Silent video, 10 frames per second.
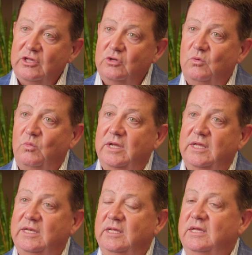you
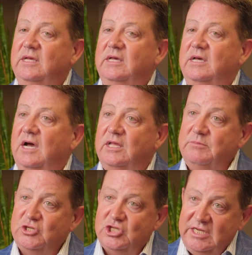when
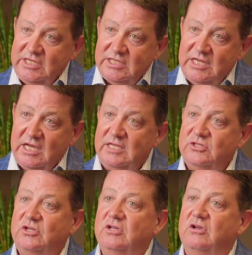the machine is done.
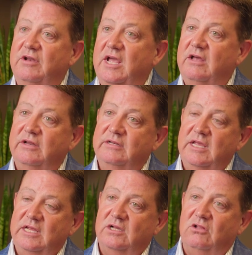So you can go down
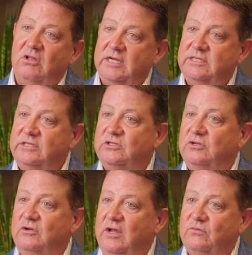and collect it,
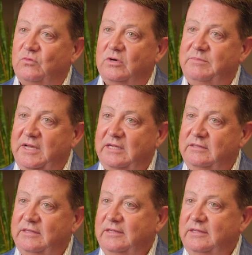so you don't have to worry about